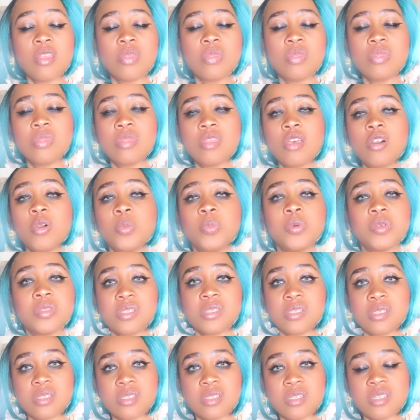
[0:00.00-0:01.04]

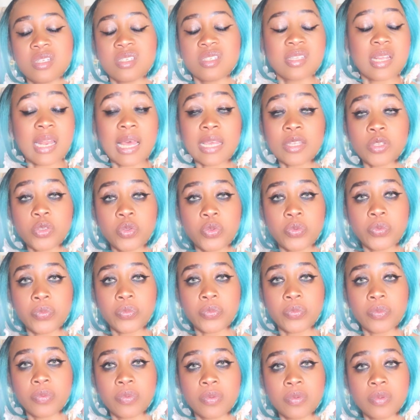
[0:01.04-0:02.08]
Nobody is like
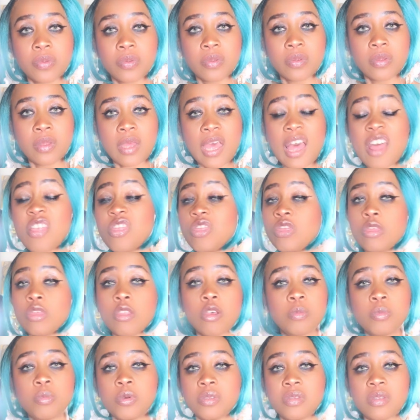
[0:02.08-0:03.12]
you, and
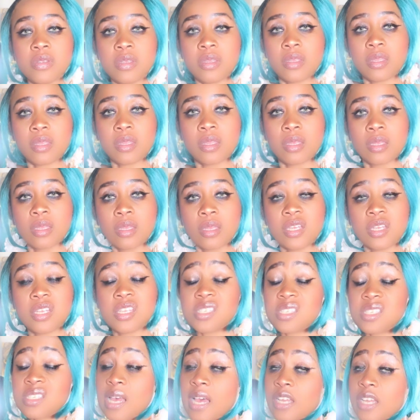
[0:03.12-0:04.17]
nobody
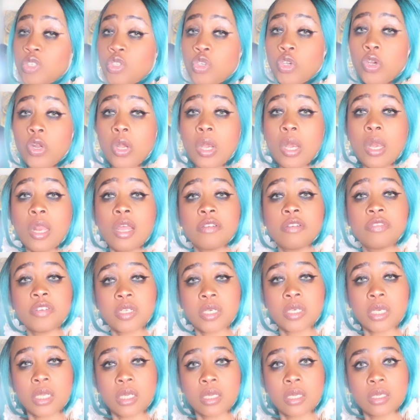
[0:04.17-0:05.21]
is at your
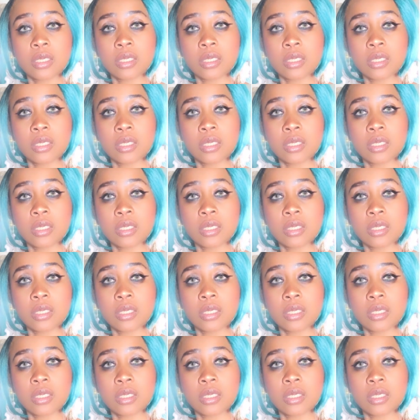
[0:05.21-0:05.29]
level.